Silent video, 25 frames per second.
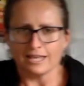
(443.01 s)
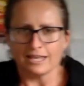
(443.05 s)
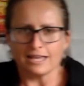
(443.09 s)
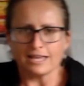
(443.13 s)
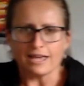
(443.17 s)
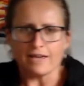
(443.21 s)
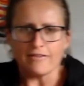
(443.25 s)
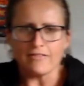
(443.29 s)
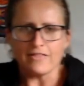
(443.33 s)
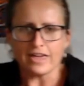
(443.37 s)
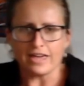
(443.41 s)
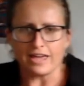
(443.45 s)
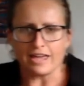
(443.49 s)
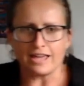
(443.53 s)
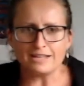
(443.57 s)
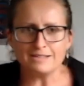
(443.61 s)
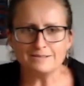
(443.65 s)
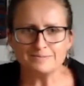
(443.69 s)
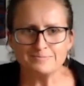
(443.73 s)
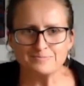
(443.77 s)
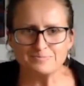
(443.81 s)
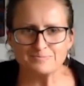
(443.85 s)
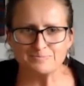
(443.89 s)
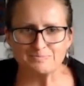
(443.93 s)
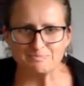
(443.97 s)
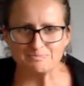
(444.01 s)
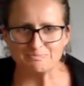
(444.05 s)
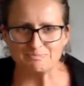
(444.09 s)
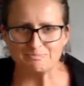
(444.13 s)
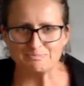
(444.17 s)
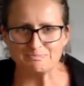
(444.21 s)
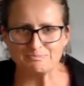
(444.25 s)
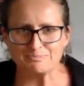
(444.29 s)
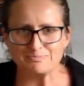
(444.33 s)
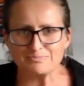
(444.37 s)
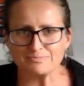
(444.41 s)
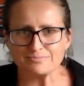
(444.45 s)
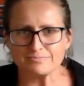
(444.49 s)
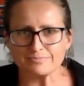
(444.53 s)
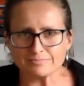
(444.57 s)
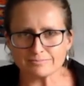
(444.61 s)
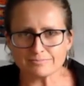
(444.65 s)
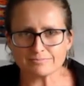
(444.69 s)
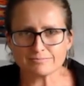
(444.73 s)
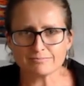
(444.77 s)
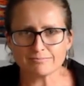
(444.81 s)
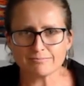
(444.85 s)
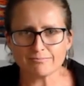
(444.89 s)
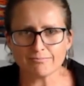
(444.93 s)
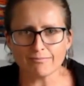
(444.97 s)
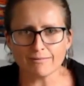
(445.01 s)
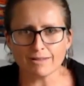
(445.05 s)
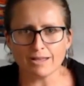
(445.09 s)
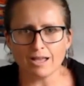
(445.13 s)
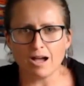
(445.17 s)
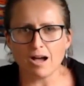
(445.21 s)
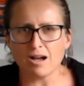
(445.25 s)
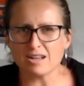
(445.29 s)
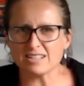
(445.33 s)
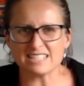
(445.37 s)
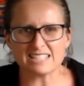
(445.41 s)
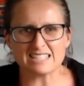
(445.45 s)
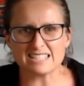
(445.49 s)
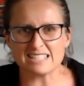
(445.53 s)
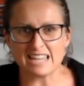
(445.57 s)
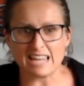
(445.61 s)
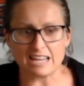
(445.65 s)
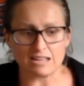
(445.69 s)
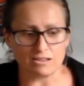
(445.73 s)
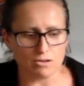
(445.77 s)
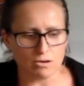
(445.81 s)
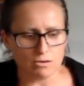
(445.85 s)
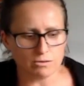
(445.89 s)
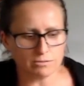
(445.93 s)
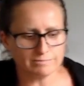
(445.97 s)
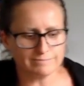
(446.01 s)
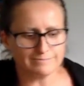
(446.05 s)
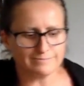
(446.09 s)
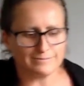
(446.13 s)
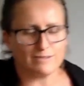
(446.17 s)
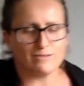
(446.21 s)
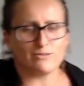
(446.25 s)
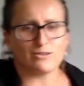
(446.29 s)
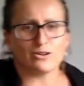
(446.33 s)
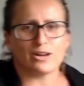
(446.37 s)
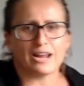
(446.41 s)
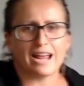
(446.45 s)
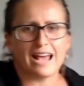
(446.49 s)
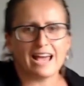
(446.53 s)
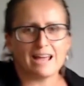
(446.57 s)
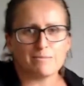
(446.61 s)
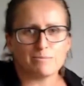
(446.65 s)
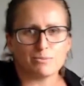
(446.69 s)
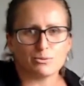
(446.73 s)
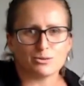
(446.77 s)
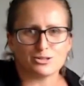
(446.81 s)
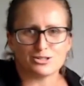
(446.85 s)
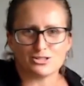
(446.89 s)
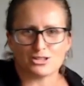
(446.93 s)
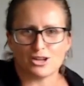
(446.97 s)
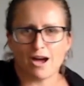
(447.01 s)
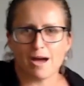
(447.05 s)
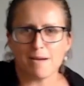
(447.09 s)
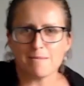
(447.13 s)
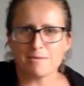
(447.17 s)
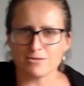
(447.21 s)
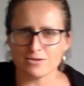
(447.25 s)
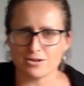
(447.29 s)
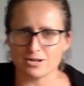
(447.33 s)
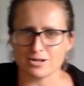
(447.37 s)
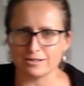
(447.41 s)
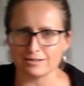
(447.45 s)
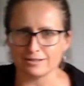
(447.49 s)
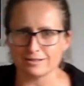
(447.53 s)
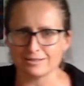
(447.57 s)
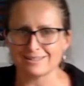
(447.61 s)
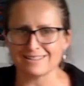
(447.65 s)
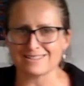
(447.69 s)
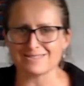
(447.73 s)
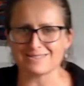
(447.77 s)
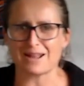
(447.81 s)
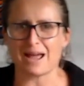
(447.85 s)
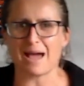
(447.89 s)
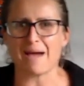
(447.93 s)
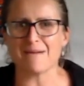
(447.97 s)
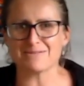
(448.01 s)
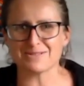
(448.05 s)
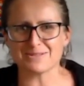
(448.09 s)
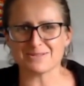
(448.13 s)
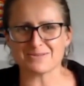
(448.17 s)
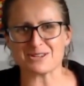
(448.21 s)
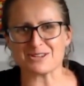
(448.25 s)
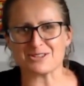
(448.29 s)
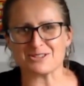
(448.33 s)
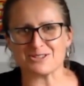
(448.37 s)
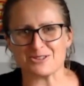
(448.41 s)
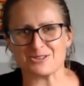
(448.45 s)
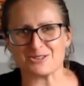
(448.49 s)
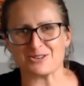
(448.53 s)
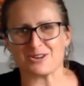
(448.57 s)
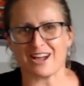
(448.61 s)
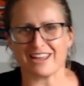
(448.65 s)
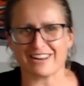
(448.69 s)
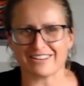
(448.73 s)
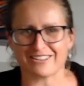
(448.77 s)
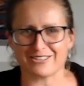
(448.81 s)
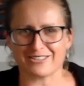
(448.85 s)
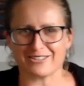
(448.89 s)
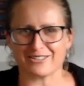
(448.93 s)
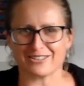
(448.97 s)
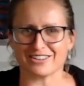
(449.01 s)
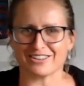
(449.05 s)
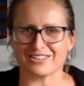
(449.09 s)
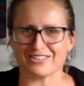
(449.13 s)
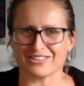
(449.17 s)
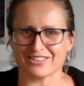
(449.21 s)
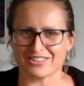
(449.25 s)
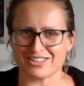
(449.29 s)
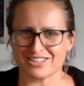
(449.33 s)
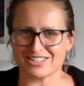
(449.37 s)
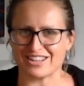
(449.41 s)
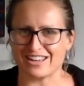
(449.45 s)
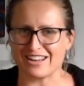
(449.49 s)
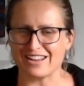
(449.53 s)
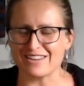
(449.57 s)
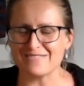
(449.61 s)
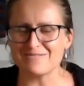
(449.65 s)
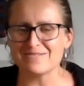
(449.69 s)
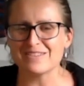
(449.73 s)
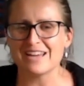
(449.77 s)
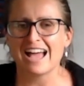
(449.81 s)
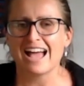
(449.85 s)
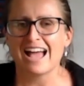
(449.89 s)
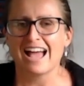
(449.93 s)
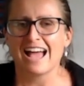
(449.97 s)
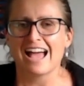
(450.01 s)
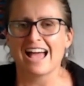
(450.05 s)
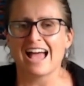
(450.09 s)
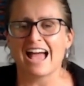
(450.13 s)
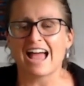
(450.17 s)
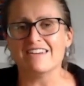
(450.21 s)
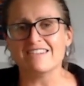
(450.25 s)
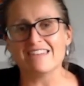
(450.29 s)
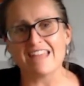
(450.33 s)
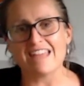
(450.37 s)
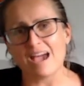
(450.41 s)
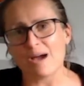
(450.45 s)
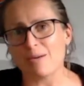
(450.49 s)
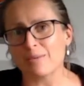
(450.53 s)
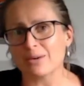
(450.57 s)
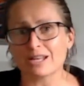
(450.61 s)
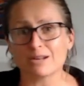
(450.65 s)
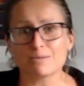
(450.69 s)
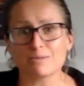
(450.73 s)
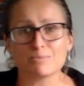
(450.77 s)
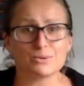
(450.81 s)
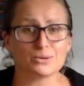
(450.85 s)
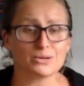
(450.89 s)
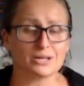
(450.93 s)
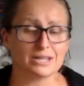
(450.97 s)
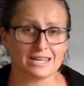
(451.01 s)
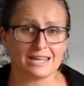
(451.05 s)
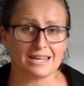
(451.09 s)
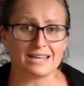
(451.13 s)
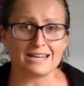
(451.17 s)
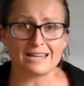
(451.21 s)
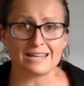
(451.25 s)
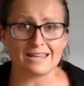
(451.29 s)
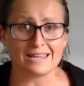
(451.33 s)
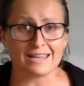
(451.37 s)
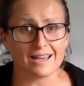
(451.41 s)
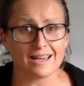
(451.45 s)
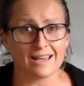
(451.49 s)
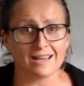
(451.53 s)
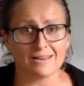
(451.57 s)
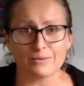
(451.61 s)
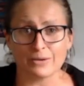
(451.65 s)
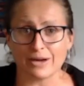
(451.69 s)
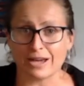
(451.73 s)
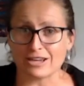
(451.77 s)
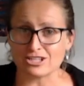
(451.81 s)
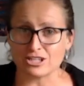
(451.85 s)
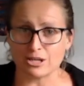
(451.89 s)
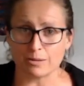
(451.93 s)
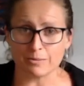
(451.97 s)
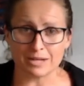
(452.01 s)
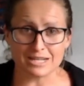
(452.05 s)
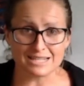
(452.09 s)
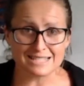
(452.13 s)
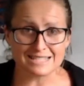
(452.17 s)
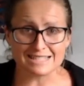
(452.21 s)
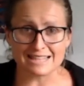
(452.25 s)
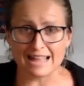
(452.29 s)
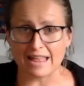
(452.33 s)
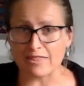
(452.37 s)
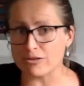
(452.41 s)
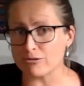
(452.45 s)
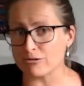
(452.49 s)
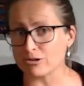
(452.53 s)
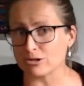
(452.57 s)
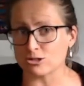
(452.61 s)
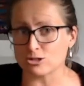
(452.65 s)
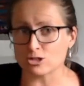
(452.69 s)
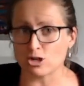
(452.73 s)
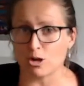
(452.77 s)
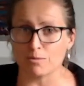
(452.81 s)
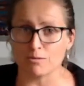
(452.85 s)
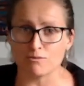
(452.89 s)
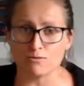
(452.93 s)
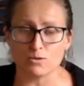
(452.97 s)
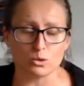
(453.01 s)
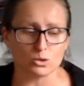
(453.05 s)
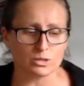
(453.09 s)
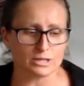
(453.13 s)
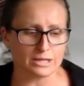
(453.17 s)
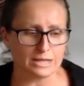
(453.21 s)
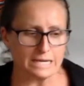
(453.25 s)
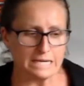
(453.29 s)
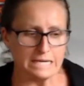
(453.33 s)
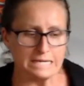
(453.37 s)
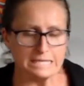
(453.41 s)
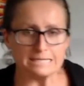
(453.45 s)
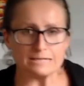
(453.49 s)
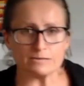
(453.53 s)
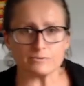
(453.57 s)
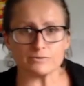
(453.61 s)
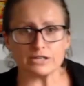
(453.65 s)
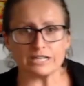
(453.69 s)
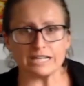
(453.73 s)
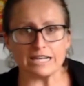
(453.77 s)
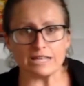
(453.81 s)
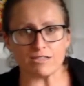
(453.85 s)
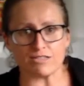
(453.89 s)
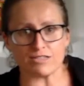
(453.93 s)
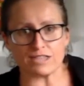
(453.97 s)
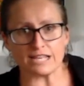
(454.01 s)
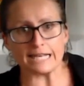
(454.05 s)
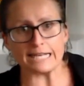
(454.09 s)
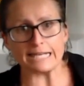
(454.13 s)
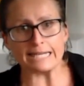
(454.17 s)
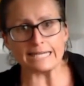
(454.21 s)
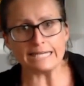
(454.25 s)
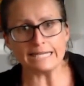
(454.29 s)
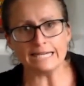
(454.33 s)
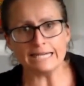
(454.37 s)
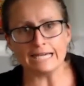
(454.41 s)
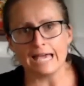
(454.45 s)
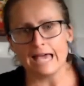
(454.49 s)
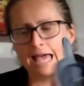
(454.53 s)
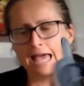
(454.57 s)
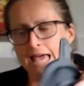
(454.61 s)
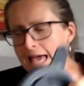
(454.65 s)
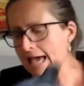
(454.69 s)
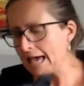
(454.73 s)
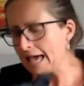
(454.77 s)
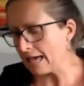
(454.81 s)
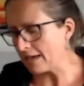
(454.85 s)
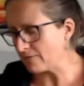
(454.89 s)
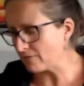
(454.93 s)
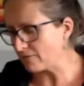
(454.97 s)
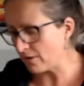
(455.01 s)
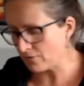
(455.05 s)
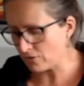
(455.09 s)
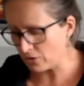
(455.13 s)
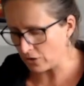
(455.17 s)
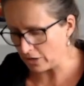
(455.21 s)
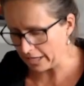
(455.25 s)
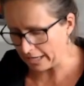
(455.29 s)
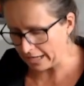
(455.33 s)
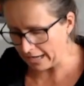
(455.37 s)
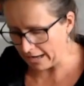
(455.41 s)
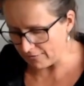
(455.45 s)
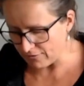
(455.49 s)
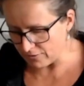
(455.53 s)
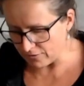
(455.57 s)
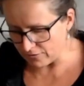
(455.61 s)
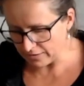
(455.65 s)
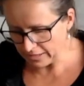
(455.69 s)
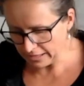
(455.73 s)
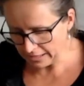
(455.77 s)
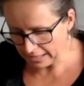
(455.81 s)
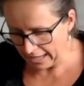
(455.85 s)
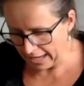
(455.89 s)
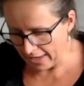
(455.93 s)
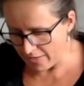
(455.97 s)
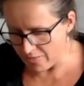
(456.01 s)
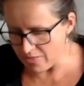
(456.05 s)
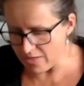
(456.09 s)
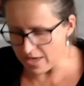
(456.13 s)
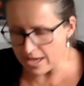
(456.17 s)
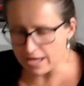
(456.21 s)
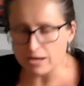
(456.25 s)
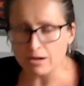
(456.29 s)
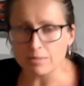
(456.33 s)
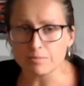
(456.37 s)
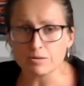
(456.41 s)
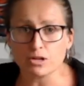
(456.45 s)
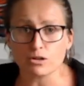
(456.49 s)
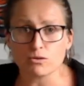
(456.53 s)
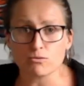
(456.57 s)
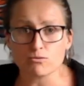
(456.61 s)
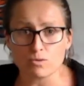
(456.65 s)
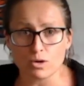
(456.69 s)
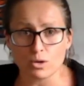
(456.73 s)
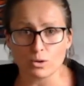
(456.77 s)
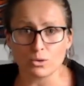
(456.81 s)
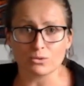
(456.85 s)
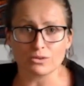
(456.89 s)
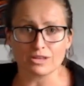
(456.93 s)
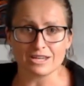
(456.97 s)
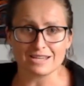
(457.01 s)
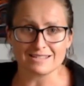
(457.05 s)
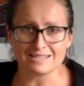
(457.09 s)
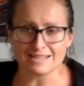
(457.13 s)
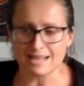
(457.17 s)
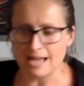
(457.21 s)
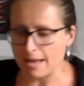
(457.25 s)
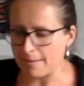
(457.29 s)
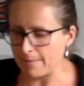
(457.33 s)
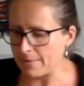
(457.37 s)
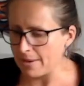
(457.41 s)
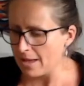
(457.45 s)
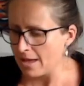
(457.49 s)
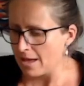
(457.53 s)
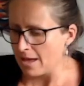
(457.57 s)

And then, it doesn't take long. I forgot I hadn't put a timer on. That's what happens when you do guided cooking all the time. And now we're going to put it in here. I'm going to slather it on top of all of these really thinly if I've got enough of it. And then I'm going to roll these up.